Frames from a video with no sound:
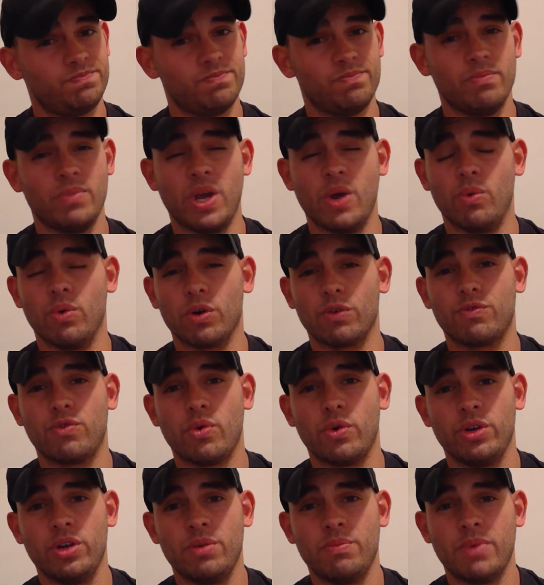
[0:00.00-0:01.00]
May work
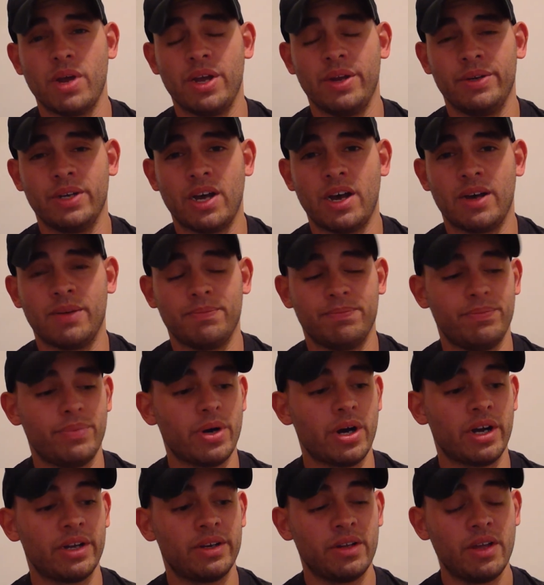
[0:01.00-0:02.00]
for you, may not,
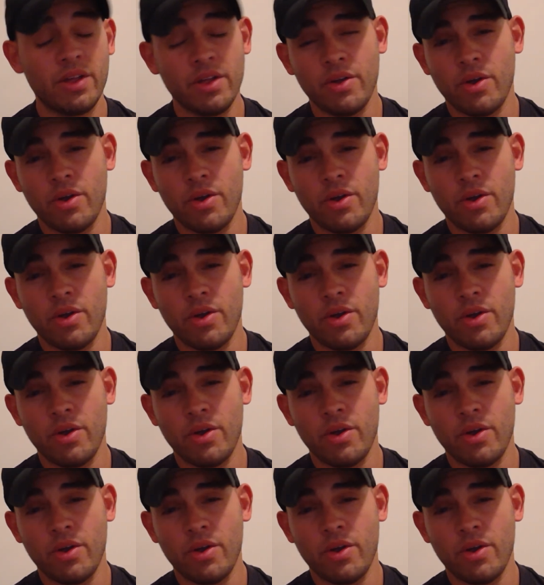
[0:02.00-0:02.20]
but